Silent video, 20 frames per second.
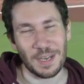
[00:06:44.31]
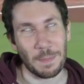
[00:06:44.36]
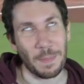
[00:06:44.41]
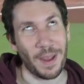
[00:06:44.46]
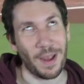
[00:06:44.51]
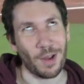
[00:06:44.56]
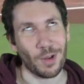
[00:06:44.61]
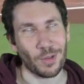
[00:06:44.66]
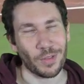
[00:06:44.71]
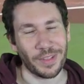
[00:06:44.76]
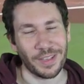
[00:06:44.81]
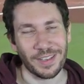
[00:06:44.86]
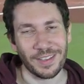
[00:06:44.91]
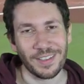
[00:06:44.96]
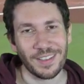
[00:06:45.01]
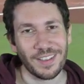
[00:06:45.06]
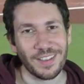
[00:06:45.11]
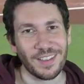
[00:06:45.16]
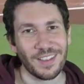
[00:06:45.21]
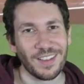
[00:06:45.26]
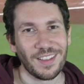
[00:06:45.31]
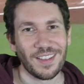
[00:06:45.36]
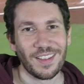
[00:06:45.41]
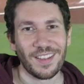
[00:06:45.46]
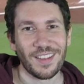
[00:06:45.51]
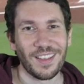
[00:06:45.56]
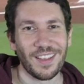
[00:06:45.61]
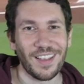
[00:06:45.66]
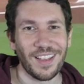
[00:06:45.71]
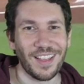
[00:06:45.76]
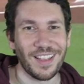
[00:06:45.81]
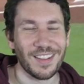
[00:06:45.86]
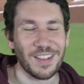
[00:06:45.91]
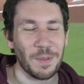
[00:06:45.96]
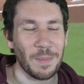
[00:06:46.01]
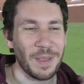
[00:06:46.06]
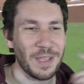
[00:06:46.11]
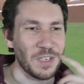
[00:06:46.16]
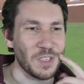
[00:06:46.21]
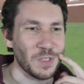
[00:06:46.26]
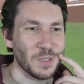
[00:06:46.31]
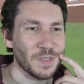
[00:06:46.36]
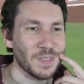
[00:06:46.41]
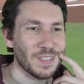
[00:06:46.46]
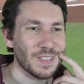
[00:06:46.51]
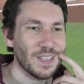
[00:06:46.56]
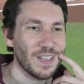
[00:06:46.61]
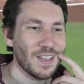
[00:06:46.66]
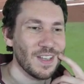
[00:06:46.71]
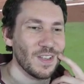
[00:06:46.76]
apparently, in the majors.